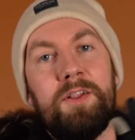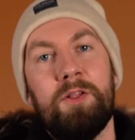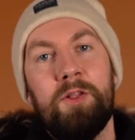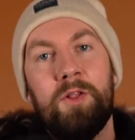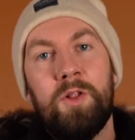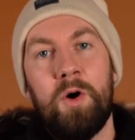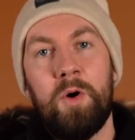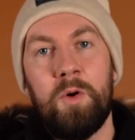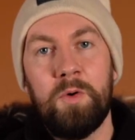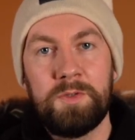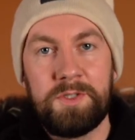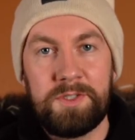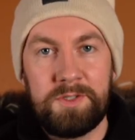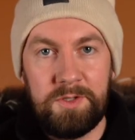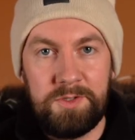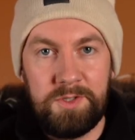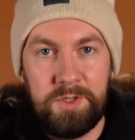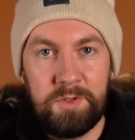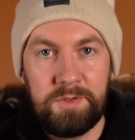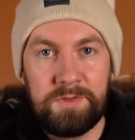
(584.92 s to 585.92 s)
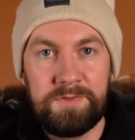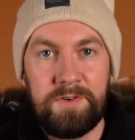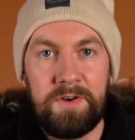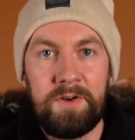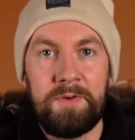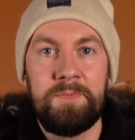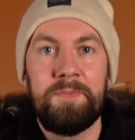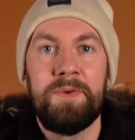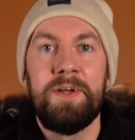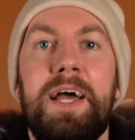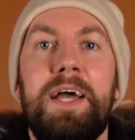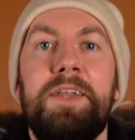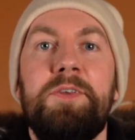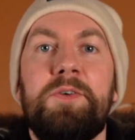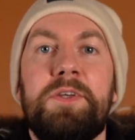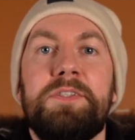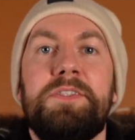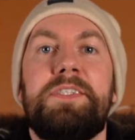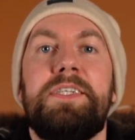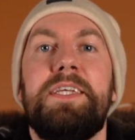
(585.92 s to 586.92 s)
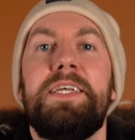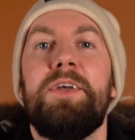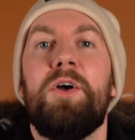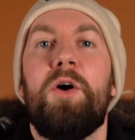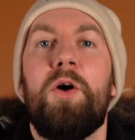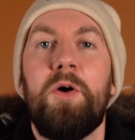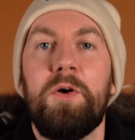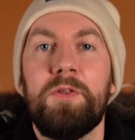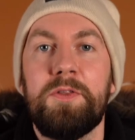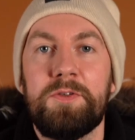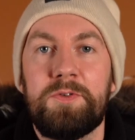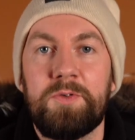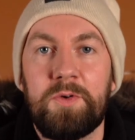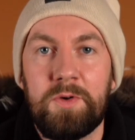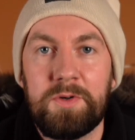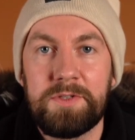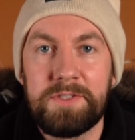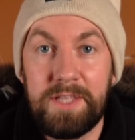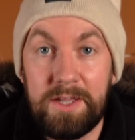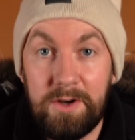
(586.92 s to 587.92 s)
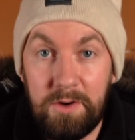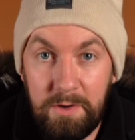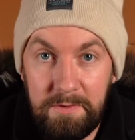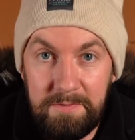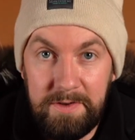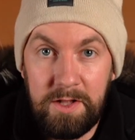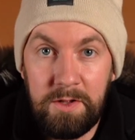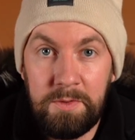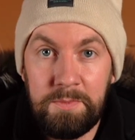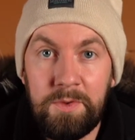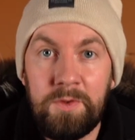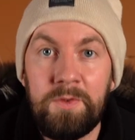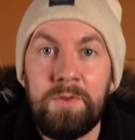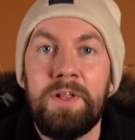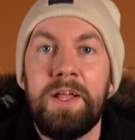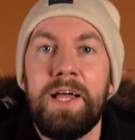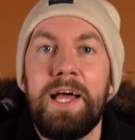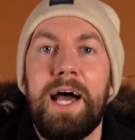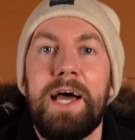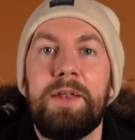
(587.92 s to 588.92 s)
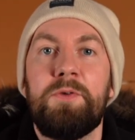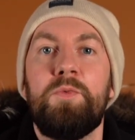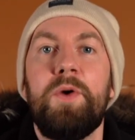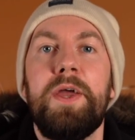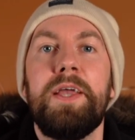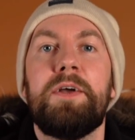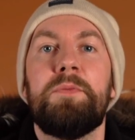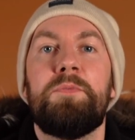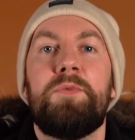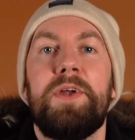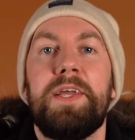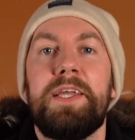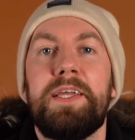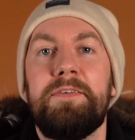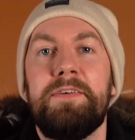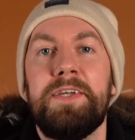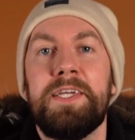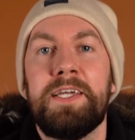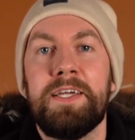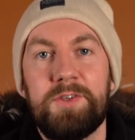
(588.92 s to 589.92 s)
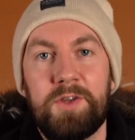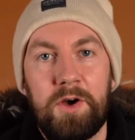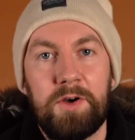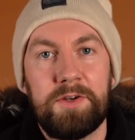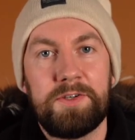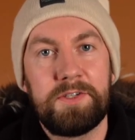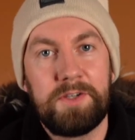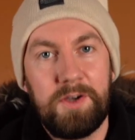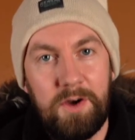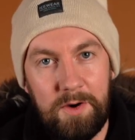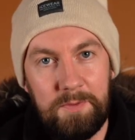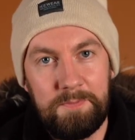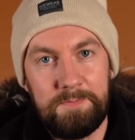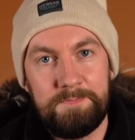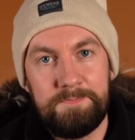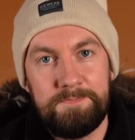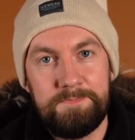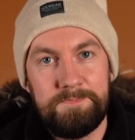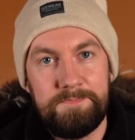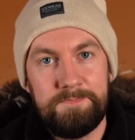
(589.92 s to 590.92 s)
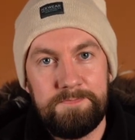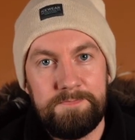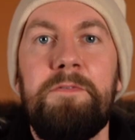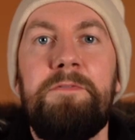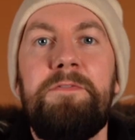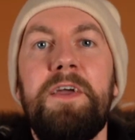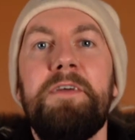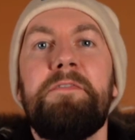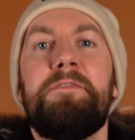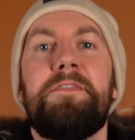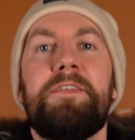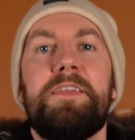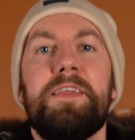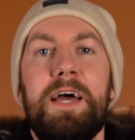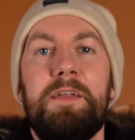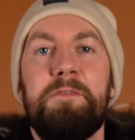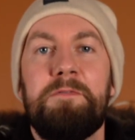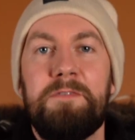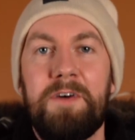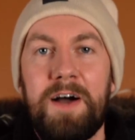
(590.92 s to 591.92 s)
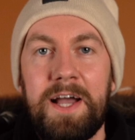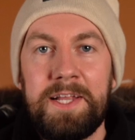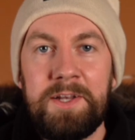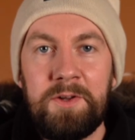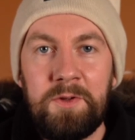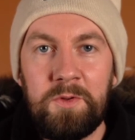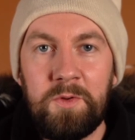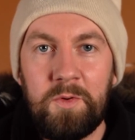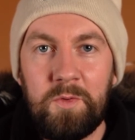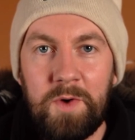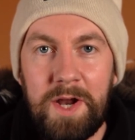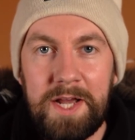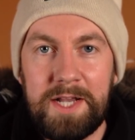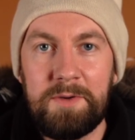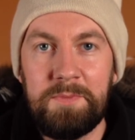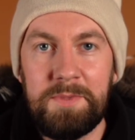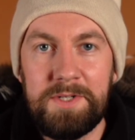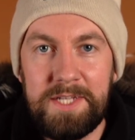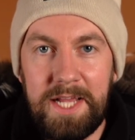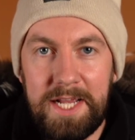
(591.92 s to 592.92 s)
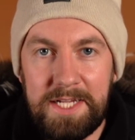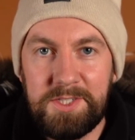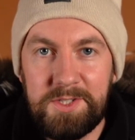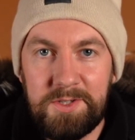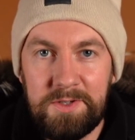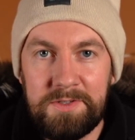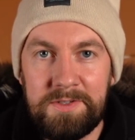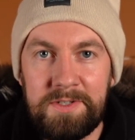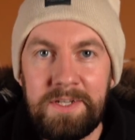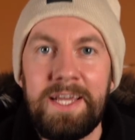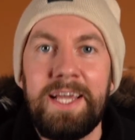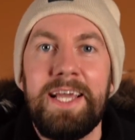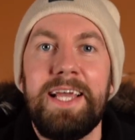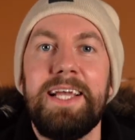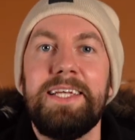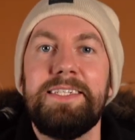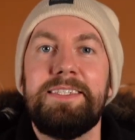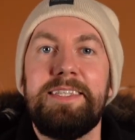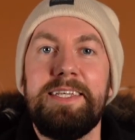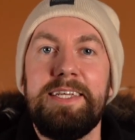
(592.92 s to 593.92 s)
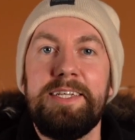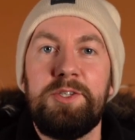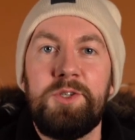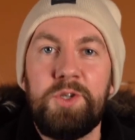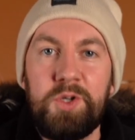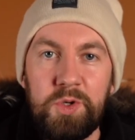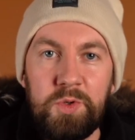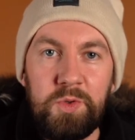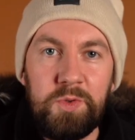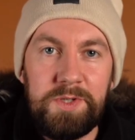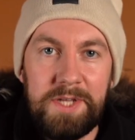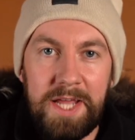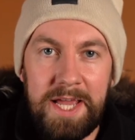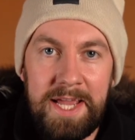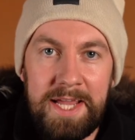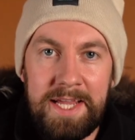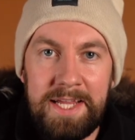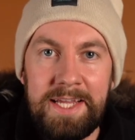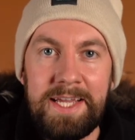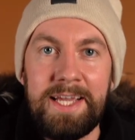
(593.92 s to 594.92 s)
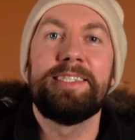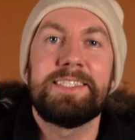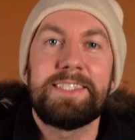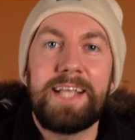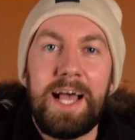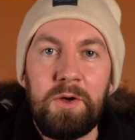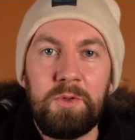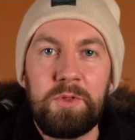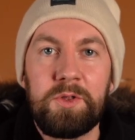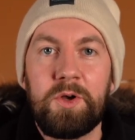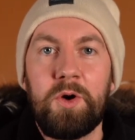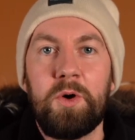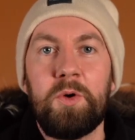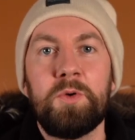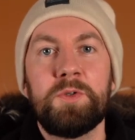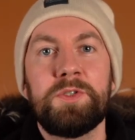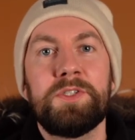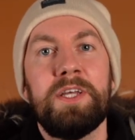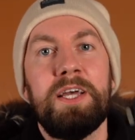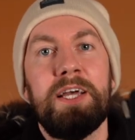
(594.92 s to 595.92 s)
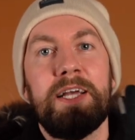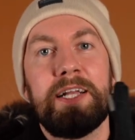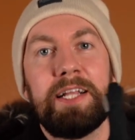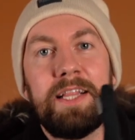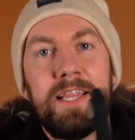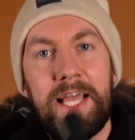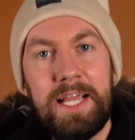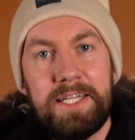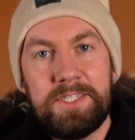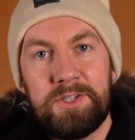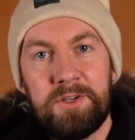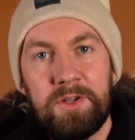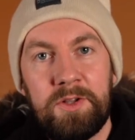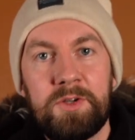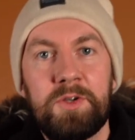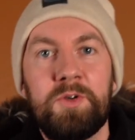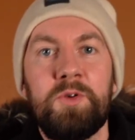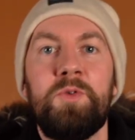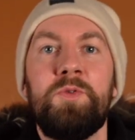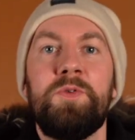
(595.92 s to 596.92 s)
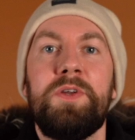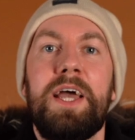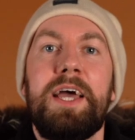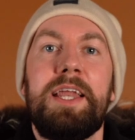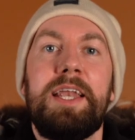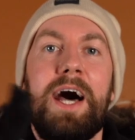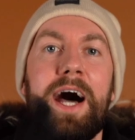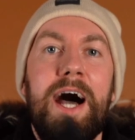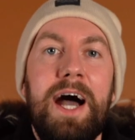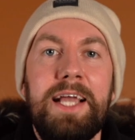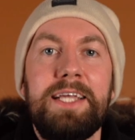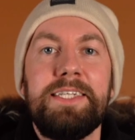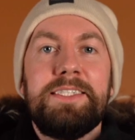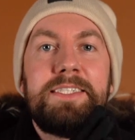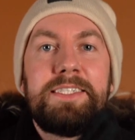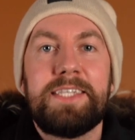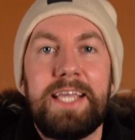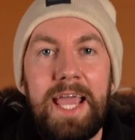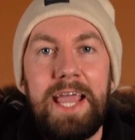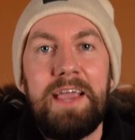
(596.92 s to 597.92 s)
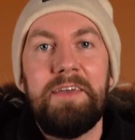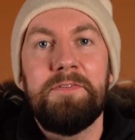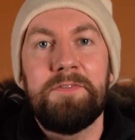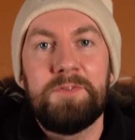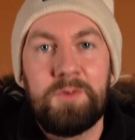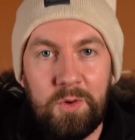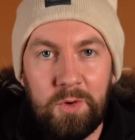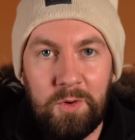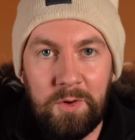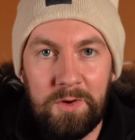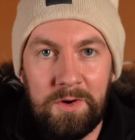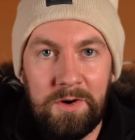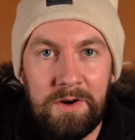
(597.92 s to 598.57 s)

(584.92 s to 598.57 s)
Loads to choose from, and you can see all the tours that are available at wakeupreykjavik.com. Fifth and final recommendation is the 2-day South Coast Glacier Lagoon and Ice Cave Tour,